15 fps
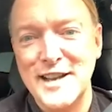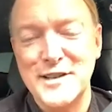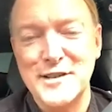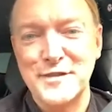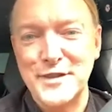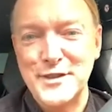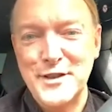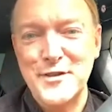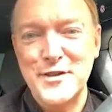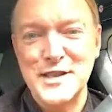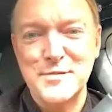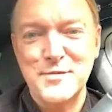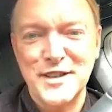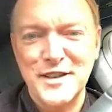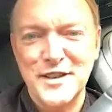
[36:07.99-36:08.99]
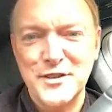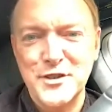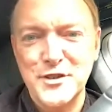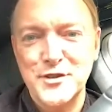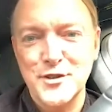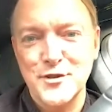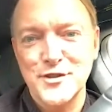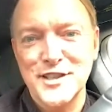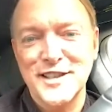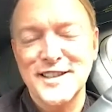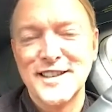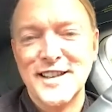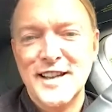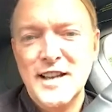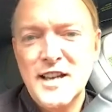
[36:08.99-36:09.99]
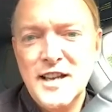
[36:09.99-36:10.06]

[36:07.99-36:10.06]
I don't know if you know this, but you get in New Jersey.